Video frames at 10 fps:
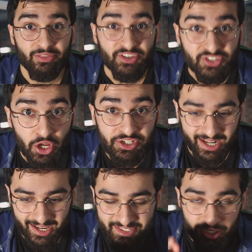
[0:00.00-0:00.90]
The surgeon
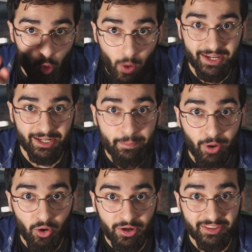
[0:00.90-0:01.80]
has to quickly
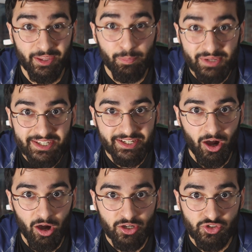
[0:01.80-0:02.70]
poke the bleeding
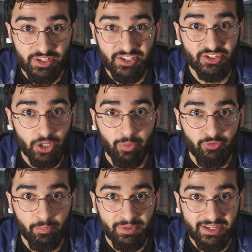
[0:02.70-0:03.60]
artery to stop it
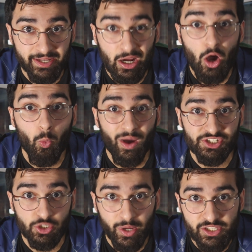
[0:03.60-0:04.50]
from bleeding while
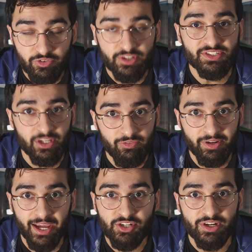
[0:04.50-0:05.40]
she waits for a silver
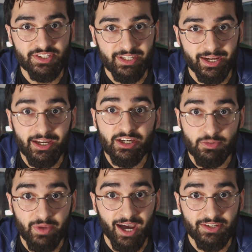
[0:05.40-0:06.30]
nitrate stick to
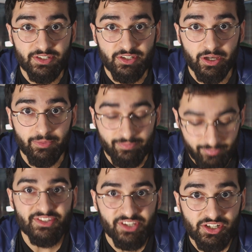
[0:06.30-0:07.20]
be handed to her.
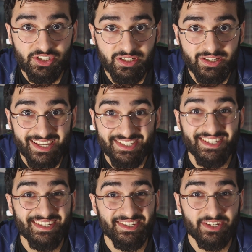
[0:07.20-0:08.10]
Suction is
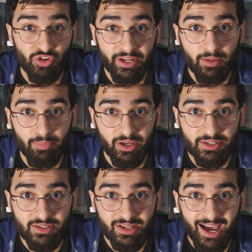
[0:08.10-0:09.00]
needed to drain the
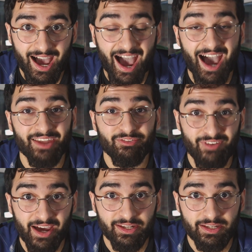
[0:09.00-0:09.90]
blood, and
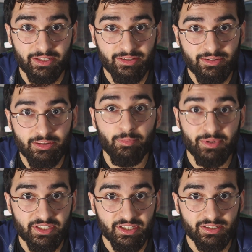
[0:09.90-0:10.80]
finally, the
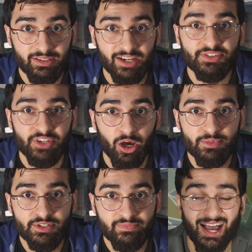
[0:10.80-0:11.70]
bleeding has
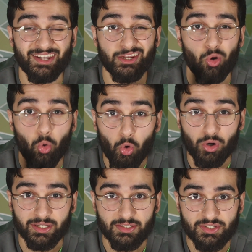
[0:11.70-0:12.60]
stopped. And her
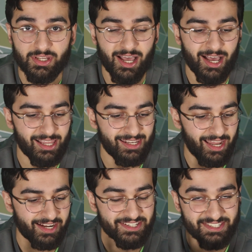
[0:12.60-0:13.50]
organs,
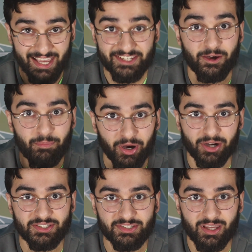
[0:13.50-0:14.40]
like a set of
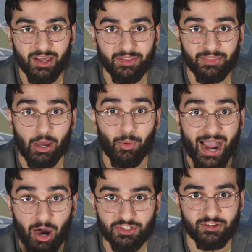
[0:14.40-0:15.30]
books that were
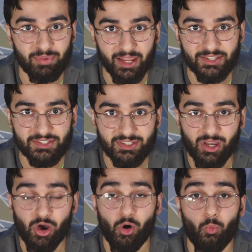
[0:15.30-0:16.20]
out of place,
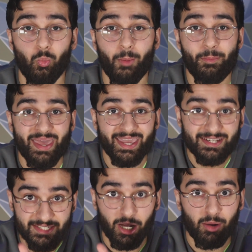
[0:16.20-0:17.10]
were
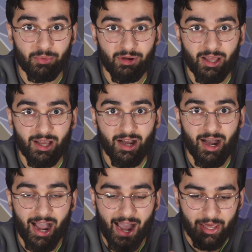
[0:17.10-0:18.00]
picked up
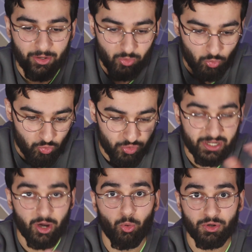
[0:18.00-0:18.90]
and
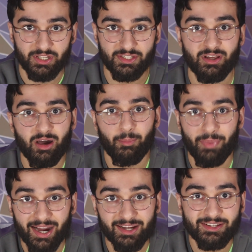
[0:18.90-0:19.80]
reordered
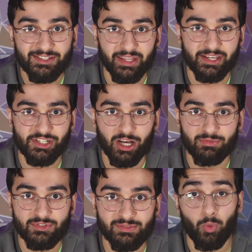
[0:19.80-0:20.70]
back to their
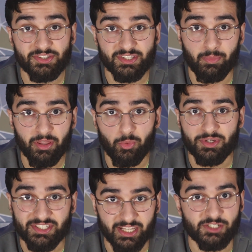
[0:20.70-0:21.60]
shelves. Once the mother
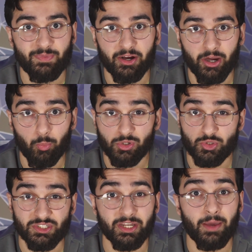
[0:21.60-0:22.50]
was stitched back up, which
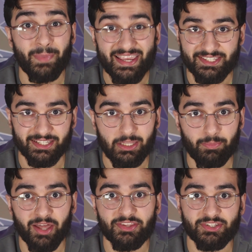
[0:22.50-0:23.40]
was done amazingly
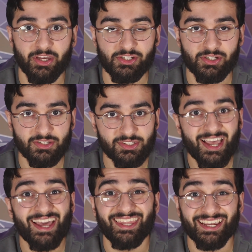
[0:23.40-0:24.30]
by the surgeons,
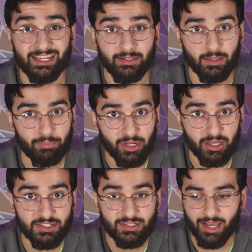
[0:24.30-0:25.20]
they cleaned the
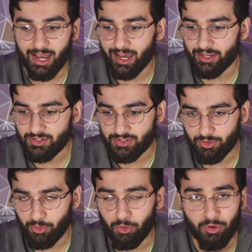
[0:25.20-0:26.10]
blood and
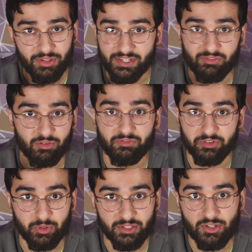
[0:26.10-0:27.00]
all the different
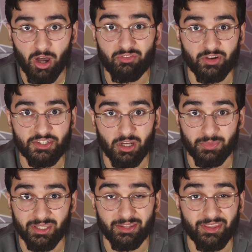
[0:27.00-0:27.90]
fluids off her
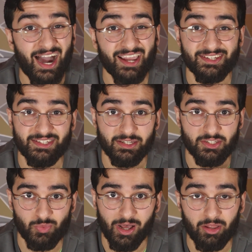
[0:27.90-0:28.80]
tummy, the iodine
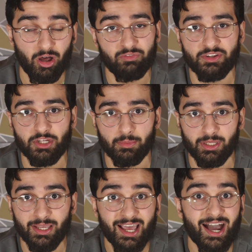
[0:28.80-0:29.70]
as well off her
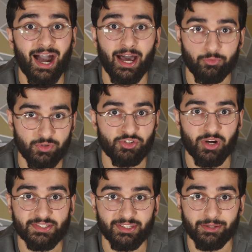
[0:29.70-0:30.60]
tummy, and
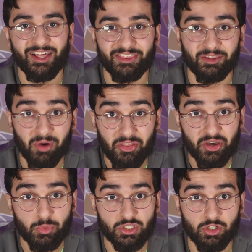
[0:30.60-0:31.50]
redressed her. The
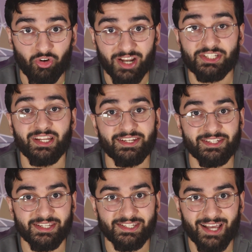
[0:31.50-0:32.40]
mother was
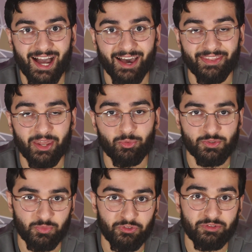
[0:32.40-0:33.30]
congratulated and then
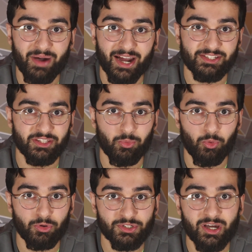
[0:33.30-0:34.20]
was moved back to the
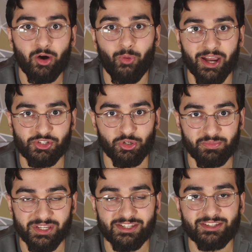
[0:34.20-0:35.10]
ward where she would
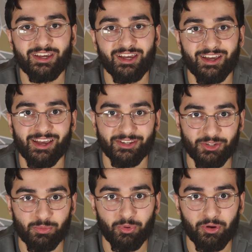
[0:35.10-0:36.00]
meet her
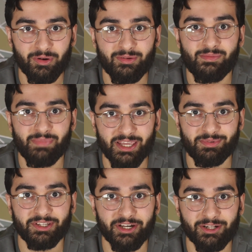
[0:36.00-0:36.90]
newborn
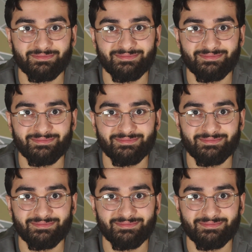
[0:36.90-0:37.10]
baby girl.